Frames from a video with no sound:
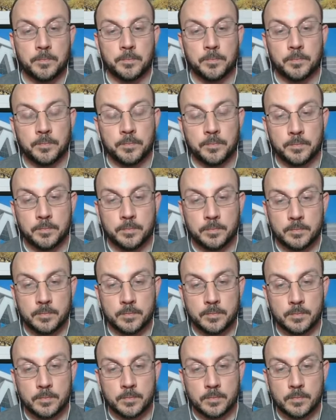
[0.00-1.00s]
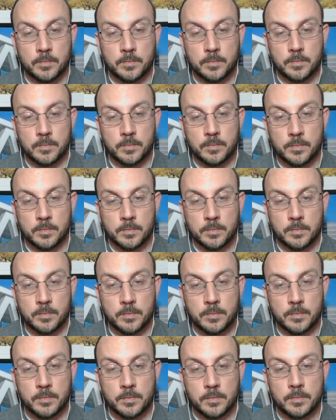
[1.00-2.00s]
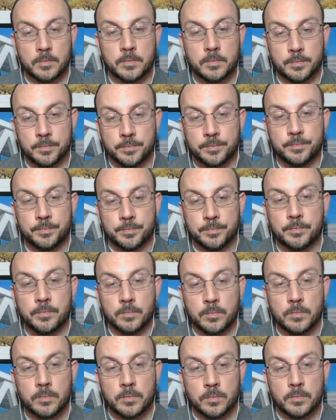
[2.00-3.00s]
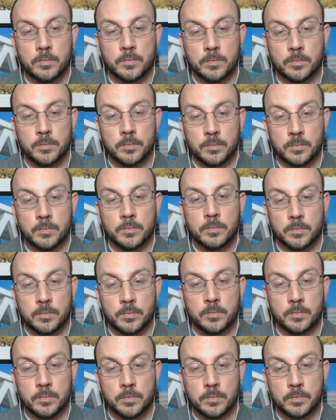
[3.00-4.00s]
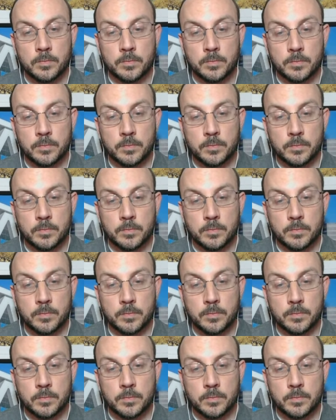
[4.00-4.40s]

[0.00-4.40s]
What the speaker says: This person isn't speaking.